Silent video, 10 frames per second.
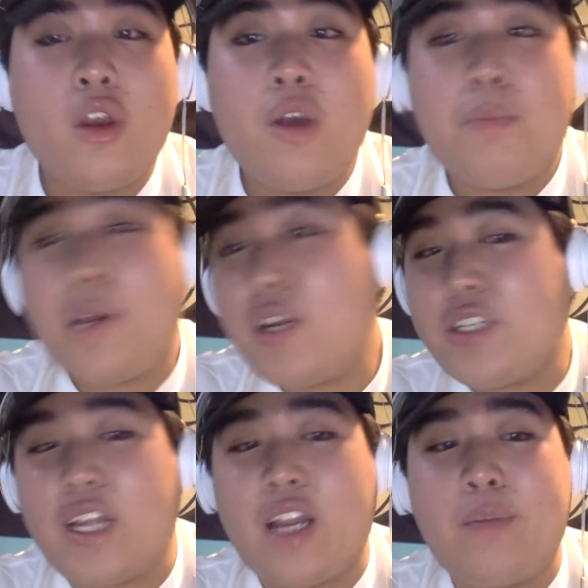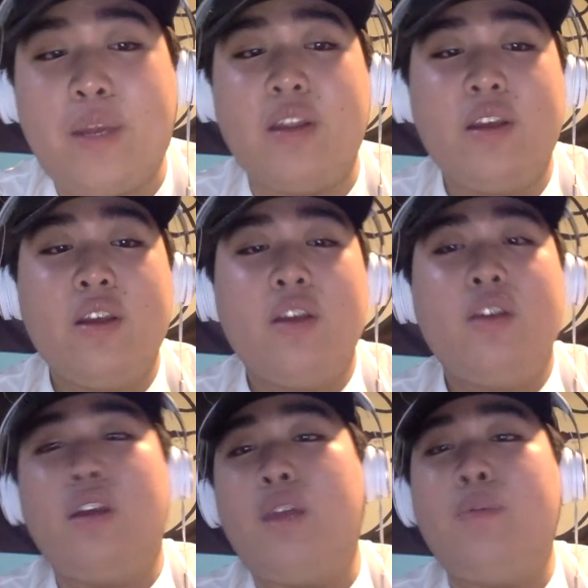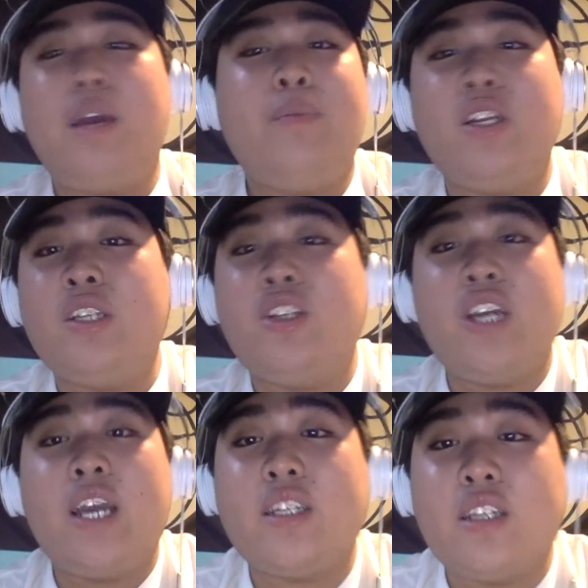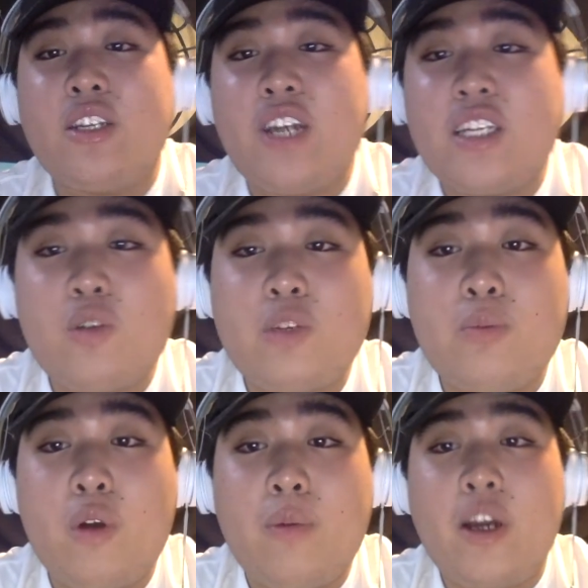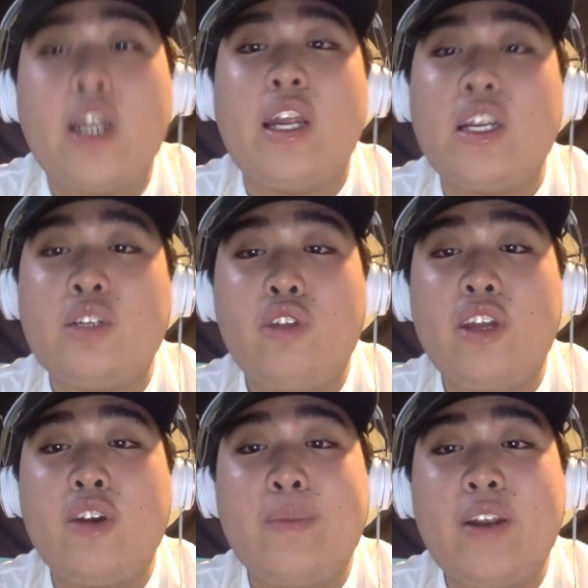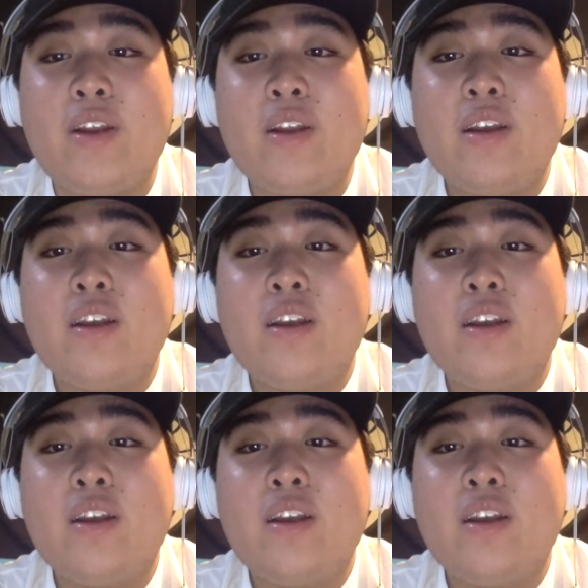But I understand. I mean, in my opinion, the Jazz's most important player is Rudy Gobert.